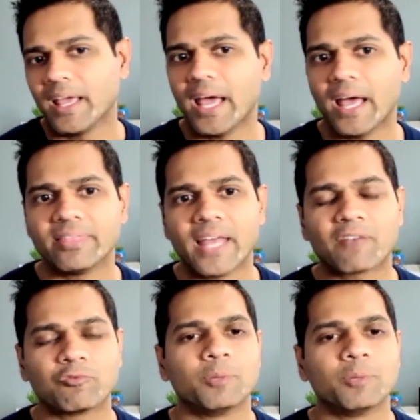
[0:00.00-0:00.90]
and
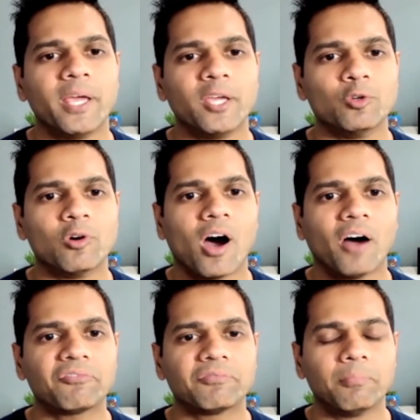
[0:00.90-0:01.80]
that would pay you
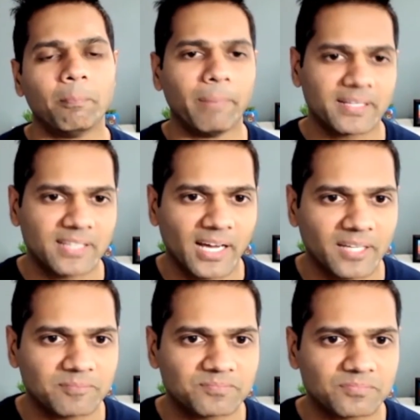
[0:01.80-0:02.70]
off big
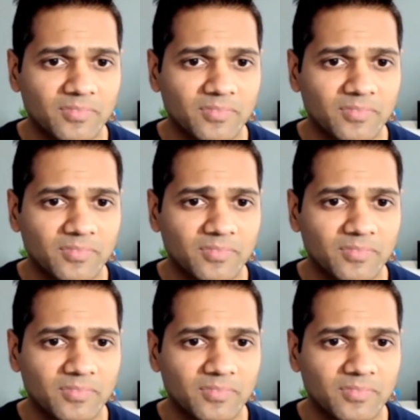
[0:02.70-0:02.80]
time.